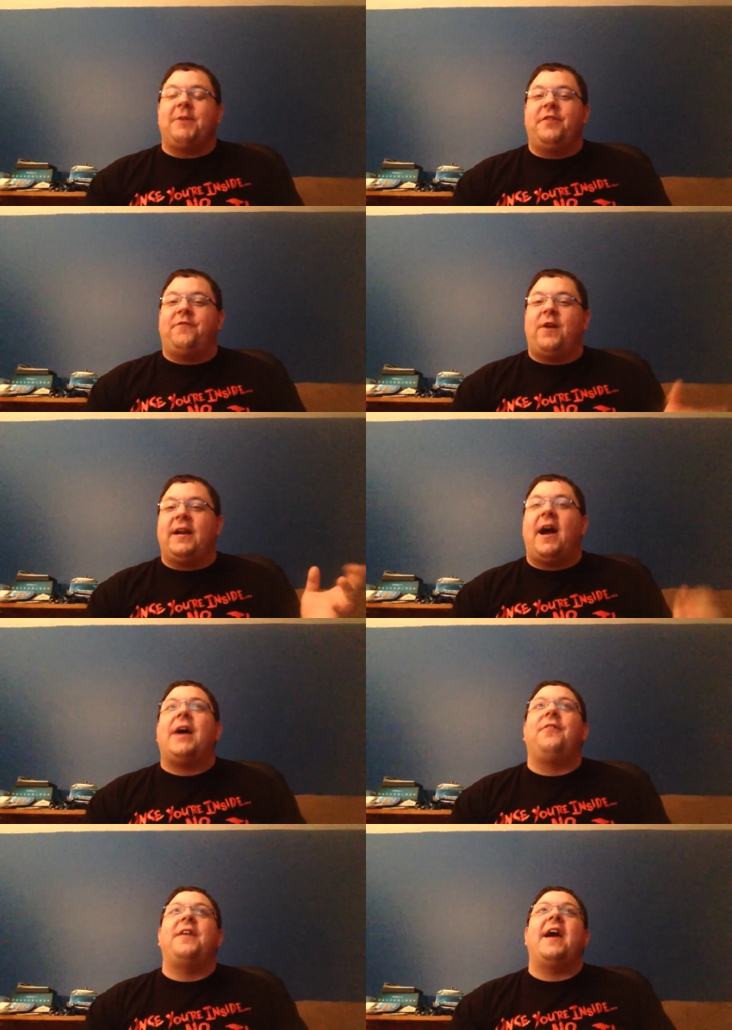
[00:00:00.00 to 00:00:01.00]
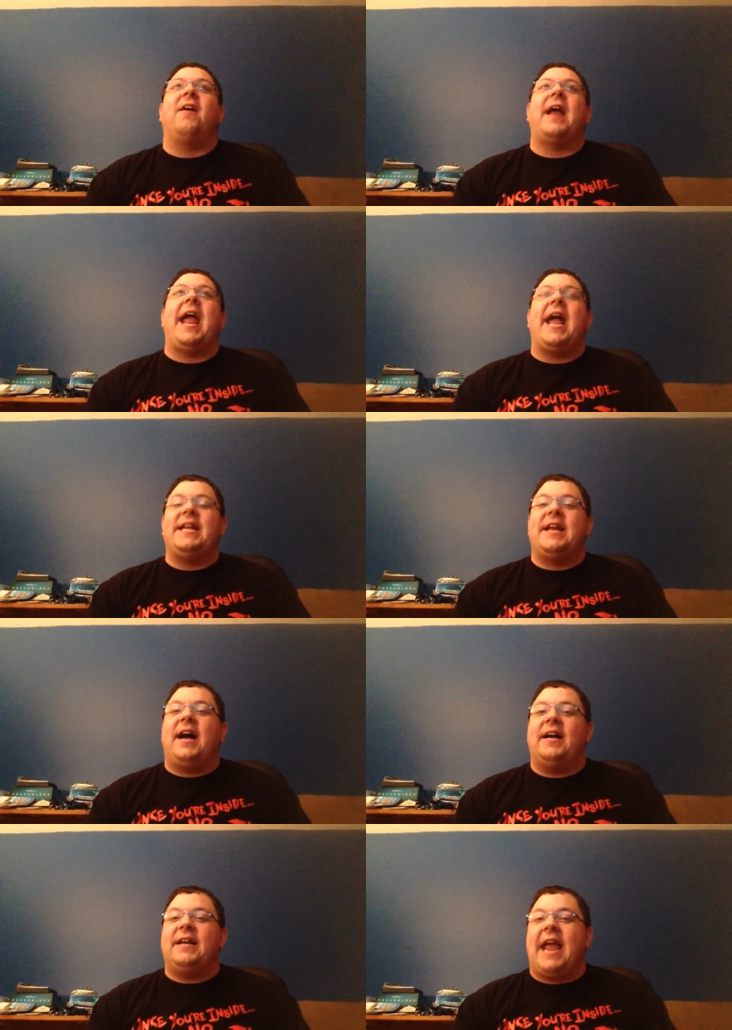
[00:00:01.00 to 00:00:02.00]
my good friend Kyle there, and
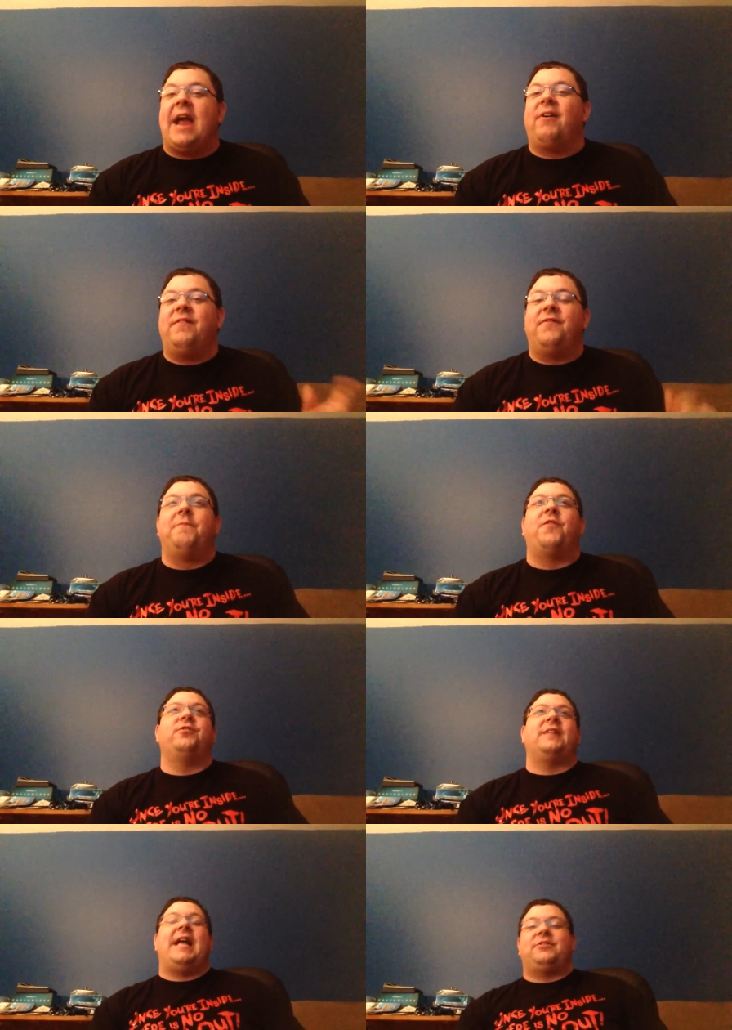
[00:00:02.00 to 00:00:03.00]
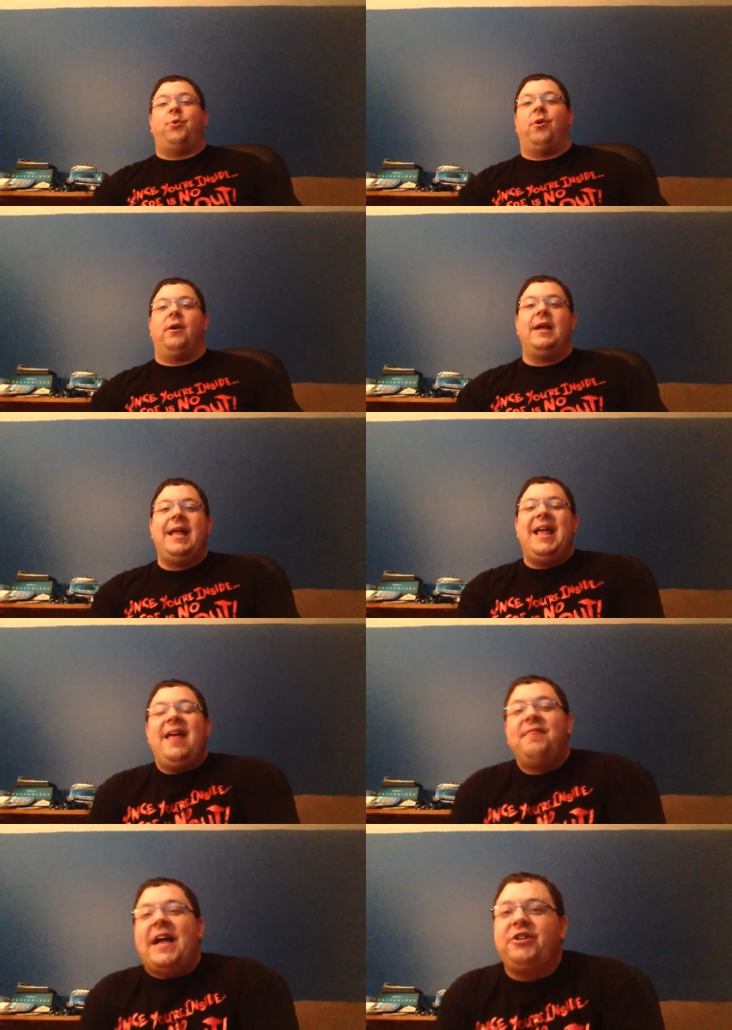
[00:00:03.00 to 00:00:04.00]
uh, Aaron from First Class Horror.
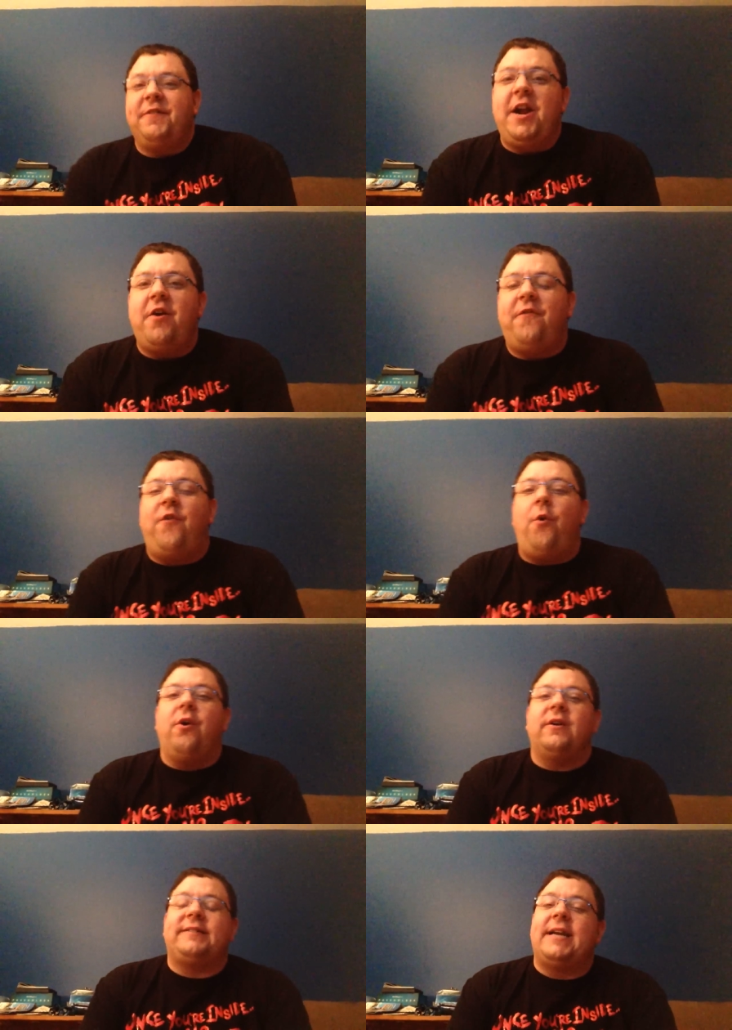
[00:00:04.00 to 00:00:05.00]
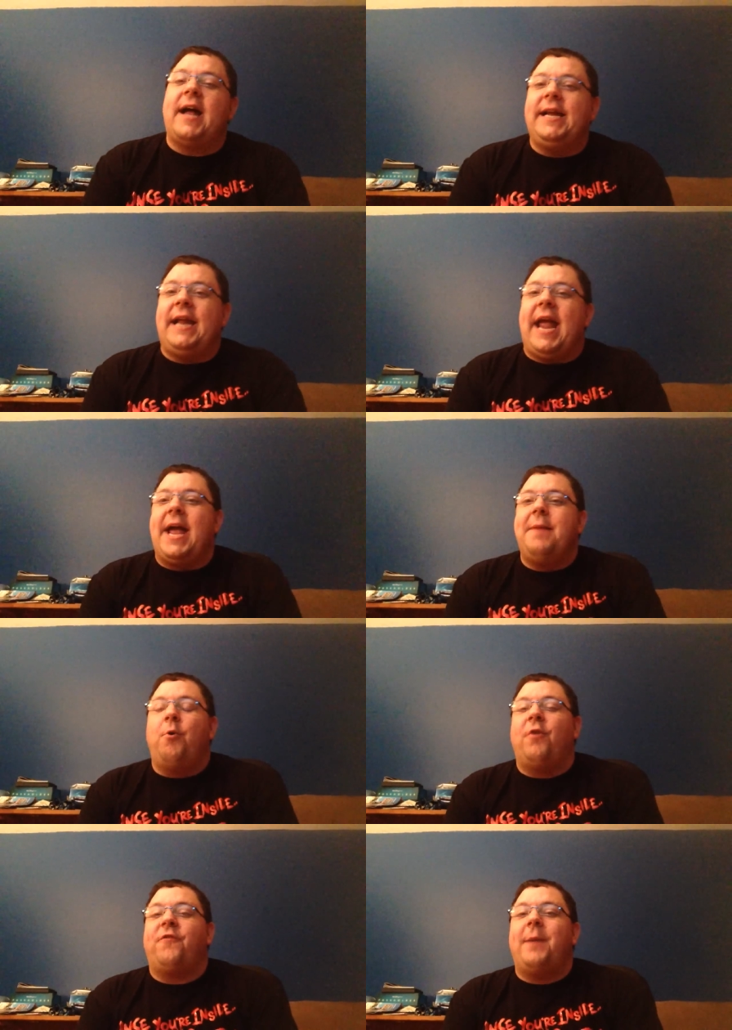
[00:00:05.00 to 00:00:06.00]
That's your video for tonight, and
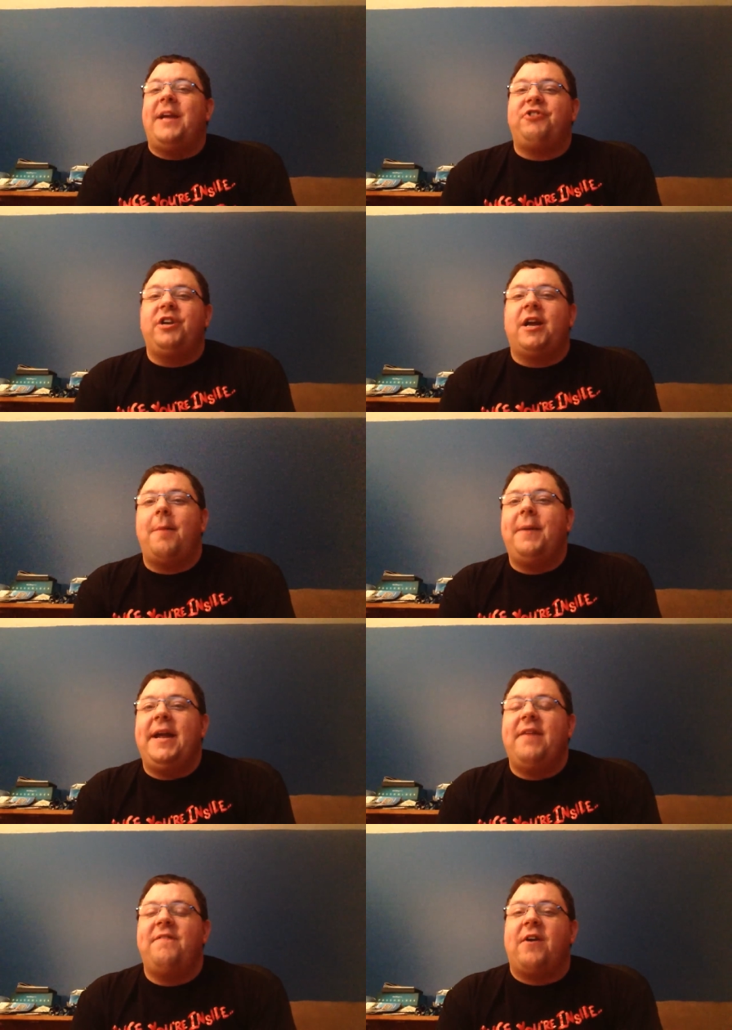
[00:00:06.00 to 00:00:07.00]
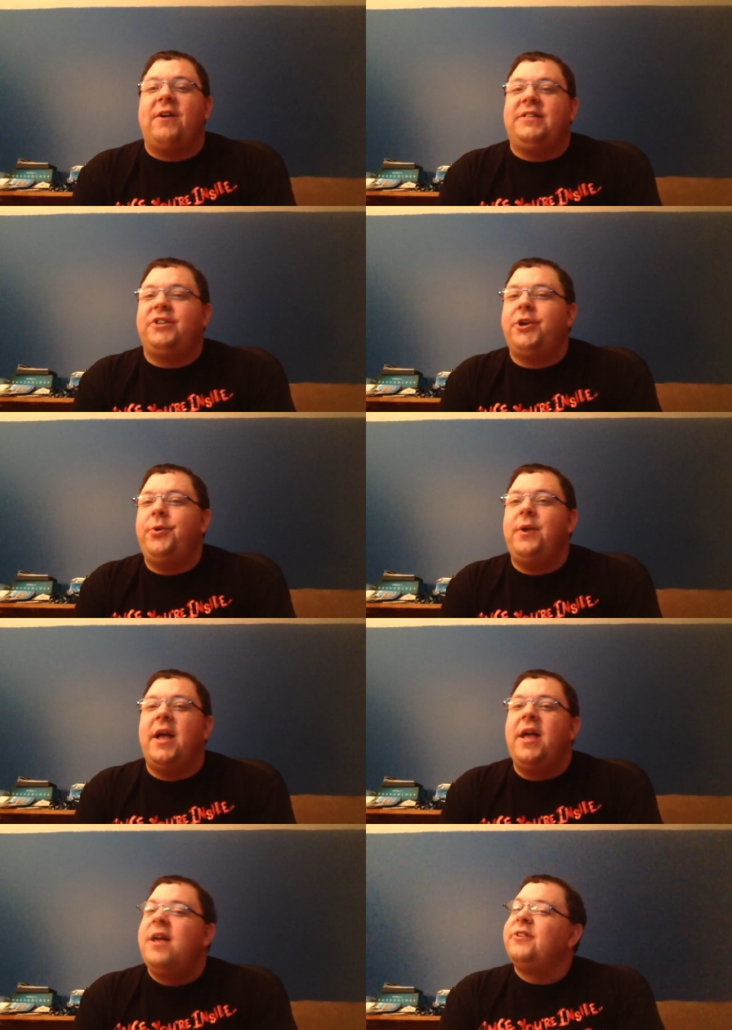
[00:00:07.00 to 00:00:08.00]
more information coming very soon.
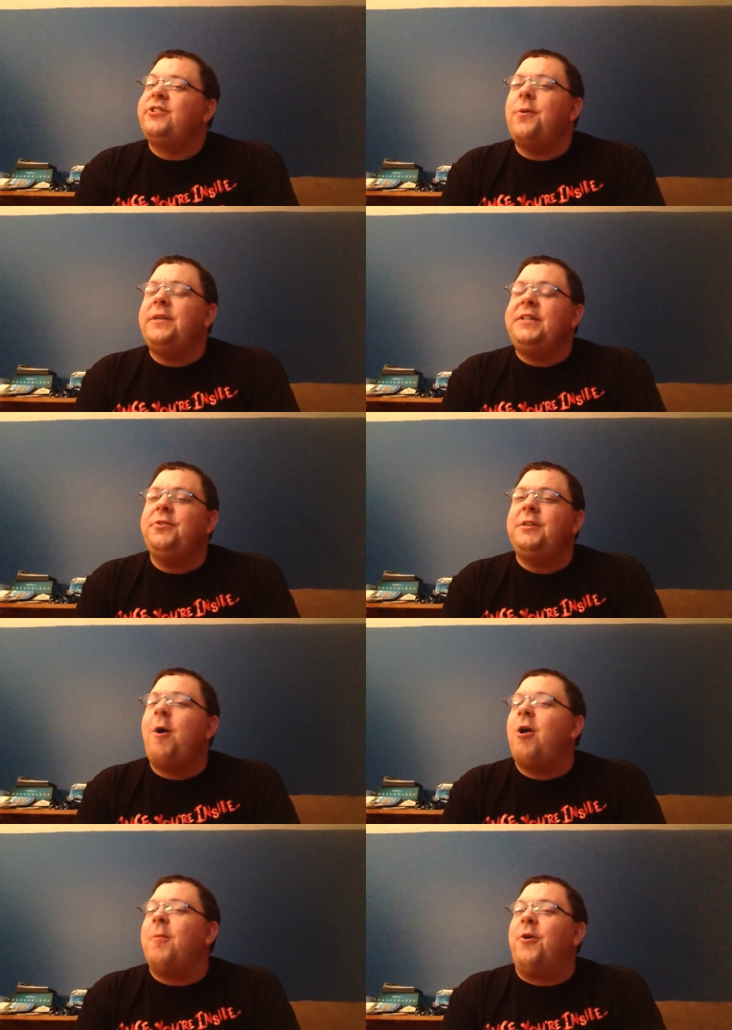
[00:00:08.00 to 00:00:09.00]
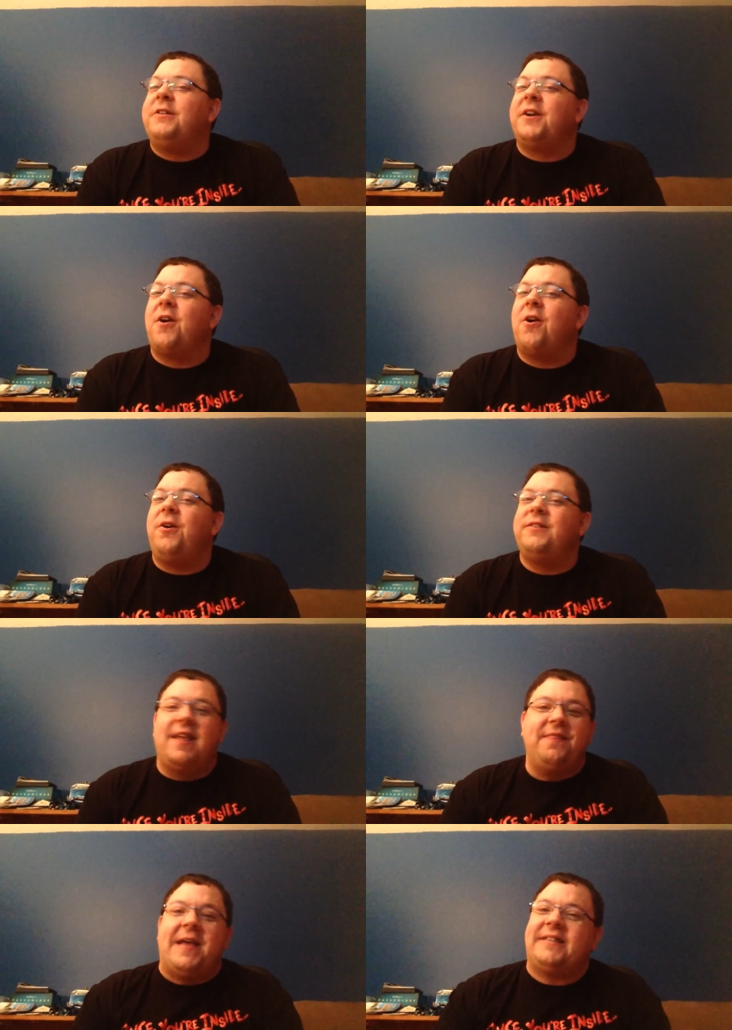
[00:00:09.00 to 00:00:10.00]
So until tomorrow, boys and
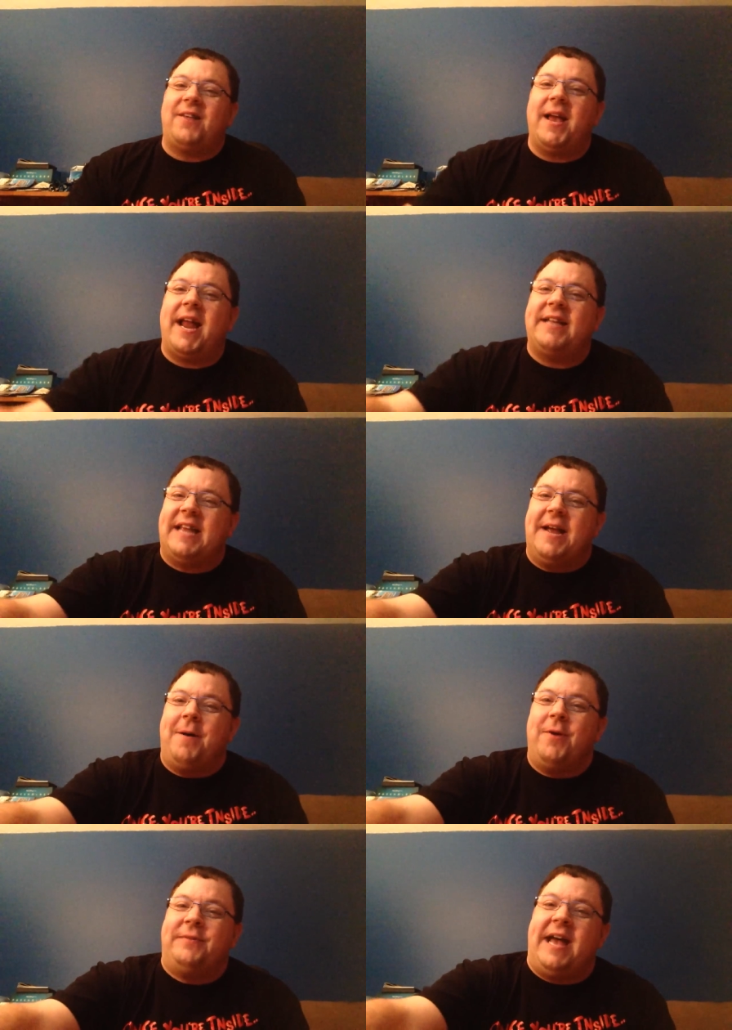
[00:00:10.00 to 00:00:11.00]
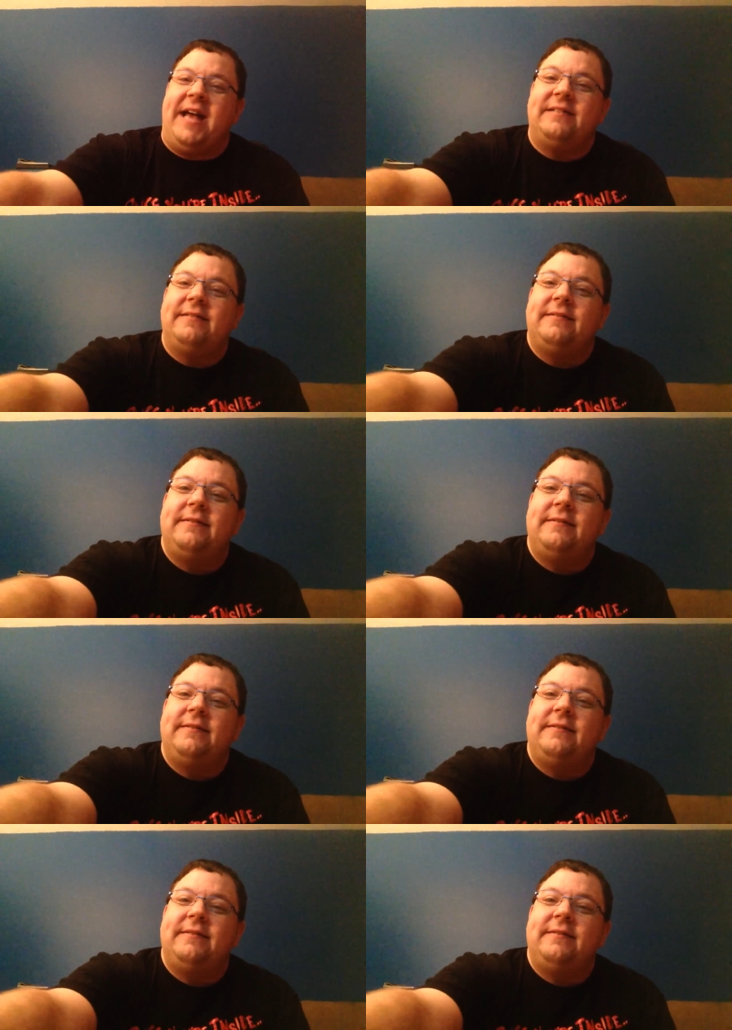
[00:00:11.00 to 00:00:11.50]
girls, that's all I gotta say about that.